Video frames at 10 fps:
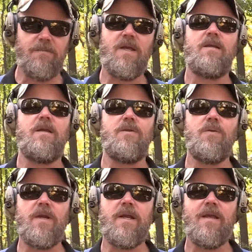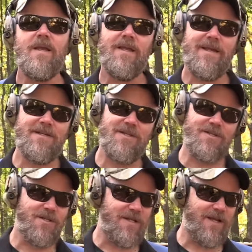M9A3. It's
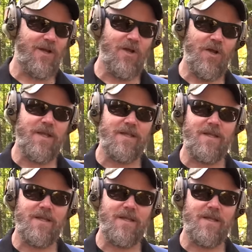just to take a look at